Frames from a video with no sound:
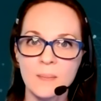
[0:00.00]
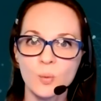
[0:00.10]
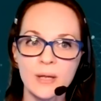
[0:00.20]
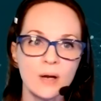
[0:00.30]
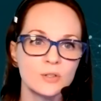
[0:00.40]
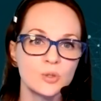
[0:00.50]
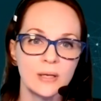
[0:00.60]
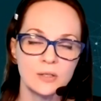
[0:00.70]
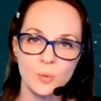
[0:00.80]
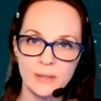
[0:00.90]
we are doing
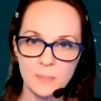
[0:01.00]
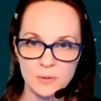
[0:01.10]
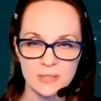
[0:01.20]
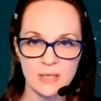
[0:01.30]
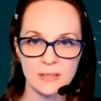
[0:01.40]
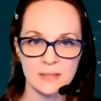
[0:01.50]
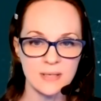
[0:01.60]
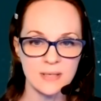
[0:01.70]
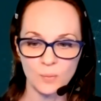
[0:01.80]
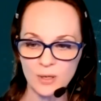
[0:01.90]
a 20%
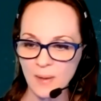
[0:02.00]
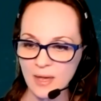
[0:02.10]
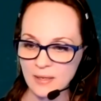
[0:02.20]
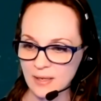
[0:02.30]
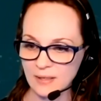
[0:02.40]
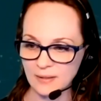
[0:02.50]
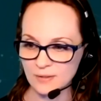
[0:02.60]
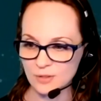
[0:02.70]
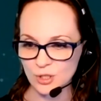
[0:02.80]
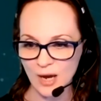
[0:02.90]
exam rebate, and
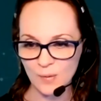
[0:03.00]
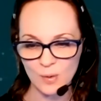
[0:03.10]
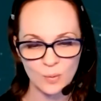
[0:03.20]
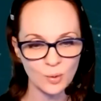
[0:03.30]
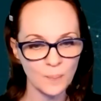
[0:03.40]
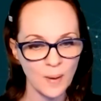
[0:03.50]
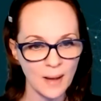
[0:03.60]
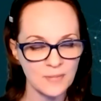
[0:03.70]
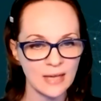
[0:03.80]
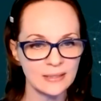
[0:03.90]
Shira will pop
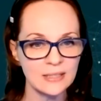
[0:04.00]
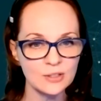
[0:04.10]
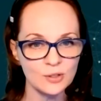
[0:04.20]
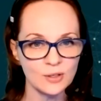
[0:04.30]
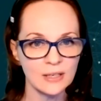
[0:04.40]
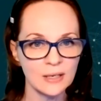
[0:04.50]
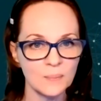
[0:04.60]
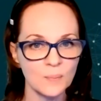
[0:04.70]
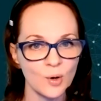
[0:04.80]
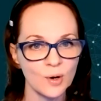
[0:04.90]
that in. You can get
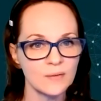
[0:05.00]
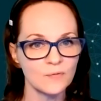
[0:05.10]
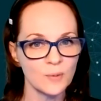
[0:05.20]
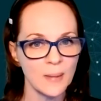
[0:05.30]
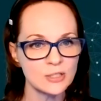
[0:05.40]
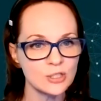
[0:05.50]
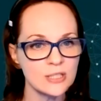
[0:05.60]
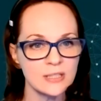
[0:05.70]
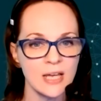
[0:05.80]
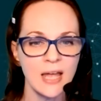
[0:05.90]
more
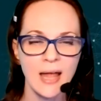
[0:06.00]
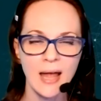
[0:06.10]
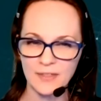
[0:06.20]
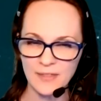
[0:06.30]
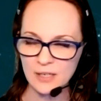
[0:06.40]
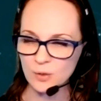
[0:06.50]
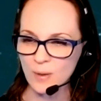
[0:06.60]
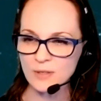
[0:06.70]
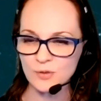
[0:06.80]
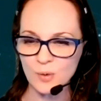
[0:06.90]
information. I think it
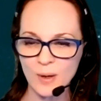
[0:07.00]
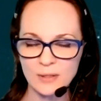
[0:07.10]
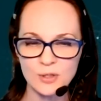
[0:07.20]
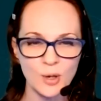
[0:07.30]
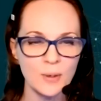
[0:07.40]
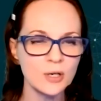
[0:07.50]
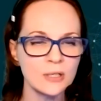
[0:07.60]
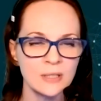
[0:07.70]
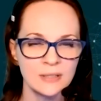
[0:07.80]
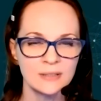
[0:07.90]
runs through October.
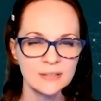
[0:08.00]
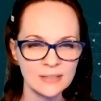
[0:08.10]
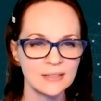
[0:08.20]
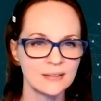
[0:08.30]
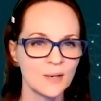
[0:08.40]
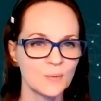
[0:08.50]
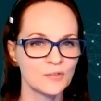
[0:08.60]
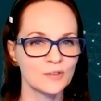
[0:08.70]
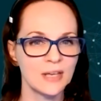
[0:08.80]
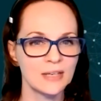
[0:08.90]
I think that was
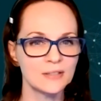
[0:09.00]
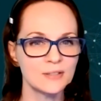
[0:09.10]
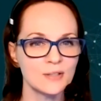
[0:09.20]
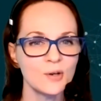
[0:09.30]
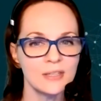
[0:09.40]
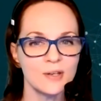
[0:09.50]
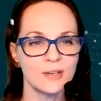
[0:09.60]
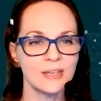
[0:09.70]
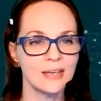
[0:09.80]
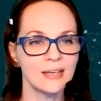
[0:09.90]
the date. Okie
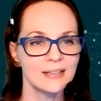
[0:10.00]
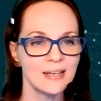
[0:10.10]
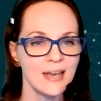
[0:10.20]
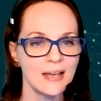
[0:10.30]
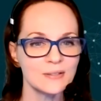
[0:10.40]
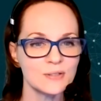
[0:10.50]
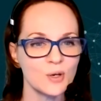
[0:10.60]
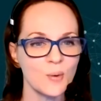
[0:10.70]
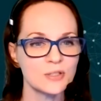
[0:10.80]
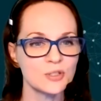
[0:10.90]
dokie. Next
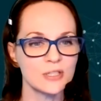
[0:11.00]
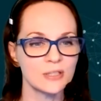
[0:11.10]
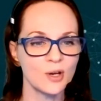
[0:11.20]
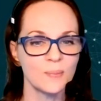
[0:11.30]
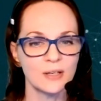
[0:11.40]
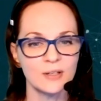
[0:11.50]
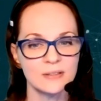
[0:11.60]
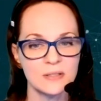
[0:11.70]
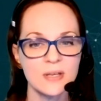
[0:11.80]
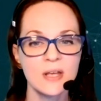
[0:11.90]
question. Oh my
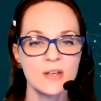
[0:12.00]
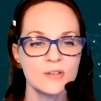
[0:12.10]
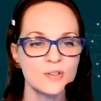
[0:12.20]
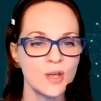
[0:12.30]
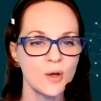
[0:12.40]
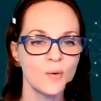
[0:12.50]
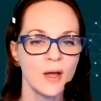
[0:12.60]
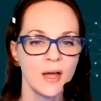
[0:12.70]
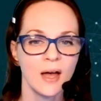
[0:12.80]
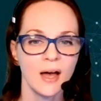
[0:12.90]
goodness. So
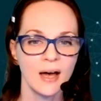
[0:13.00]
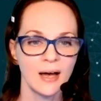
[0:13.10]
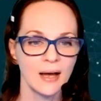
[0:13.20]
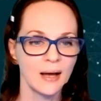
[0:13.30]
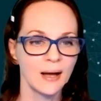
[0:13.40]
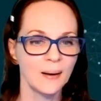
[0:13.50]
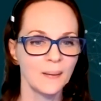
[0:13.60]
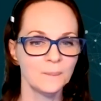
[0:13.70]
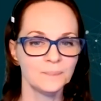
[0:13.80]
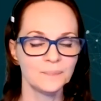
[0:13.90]

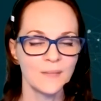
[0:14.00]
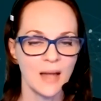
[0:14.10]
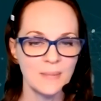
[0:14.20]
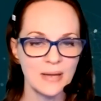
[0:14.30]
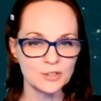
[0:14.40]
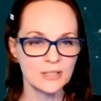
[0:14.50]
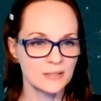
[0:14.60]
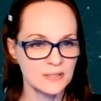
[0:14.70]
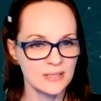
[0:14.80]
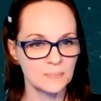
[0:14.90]
I'm actually going to
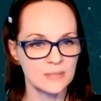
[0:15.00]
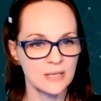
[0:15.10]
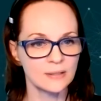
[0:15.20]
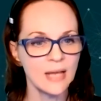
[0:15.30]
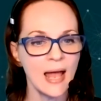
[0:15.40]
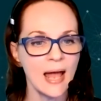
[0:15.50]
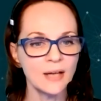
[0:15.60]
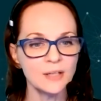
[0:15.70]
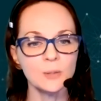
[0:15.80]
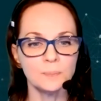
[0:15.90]
skip down. How do you
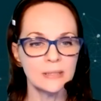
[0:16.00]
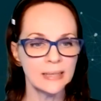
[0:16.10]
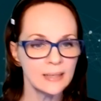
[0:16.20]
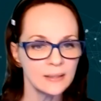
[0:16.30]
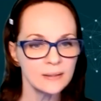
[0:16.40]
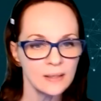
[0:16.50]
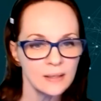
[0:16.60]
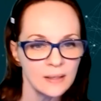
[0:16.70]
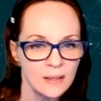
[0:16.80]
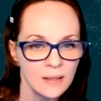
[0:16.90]
plan?
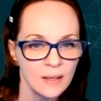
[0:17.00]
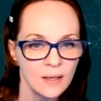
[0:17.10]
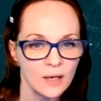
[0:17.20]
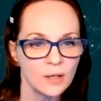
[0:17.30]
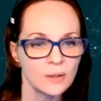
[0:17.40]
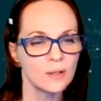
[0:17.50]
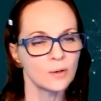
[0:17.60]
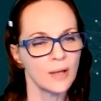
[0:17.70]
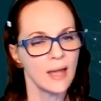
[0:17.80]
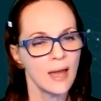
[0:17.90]

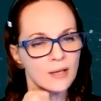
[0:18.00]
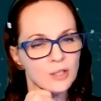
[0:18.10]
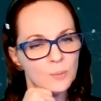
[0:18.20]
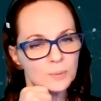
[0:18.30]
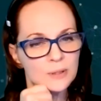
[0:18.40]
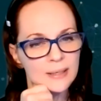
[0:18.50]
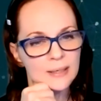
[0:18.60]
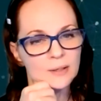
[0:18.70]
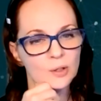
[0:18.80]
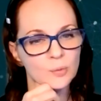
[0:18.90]
Okay, how do you
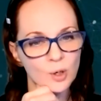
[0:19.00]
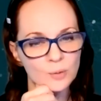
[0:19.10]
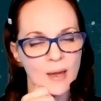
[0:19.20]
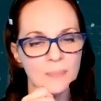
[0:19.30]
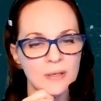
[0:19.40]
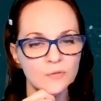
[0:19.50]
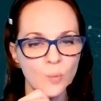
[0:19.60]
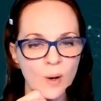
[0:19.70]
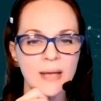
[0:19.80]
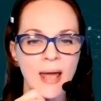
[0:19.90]
plan a roadmap if
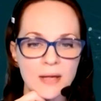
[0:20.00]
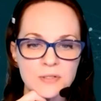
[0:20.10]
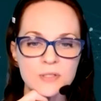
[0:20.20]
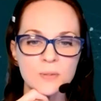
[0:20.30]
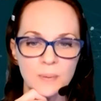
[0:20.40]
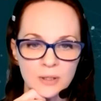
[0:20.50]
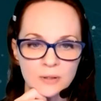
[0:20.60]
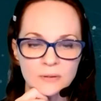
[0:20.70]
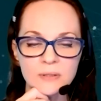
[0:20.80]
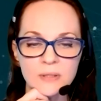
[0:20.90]
one has to
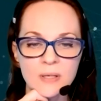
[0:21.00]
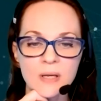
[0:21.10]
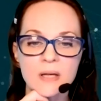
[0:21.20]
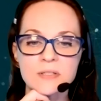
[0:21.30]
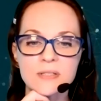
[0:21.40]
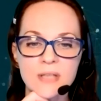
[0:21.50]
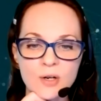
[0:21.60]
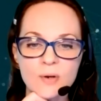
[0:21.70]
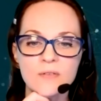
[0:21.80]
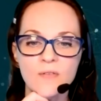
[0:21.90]
build a
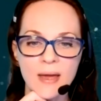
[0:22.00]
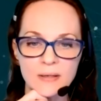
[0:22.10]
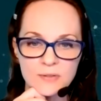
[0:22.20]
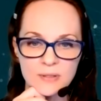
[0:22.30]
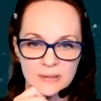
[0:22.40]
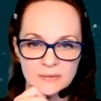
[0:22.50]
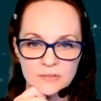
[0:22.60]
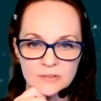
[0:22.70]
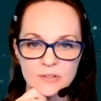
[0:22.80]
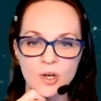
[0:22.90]
center of
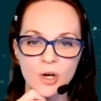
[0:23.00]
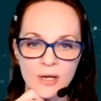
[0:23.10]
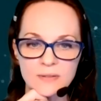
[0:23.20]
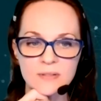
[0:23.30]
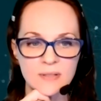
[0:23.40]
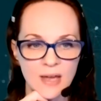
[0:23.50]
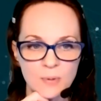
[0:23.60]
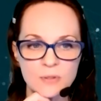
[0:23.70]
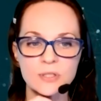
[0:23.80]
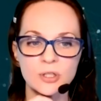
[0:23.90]
excellence on
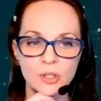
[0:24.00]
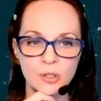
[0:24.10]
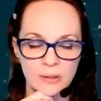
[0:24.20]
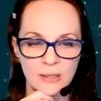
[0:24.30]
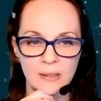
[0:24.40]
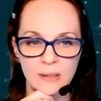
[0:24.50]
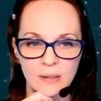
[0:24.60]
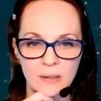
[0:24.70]
cybersecurity?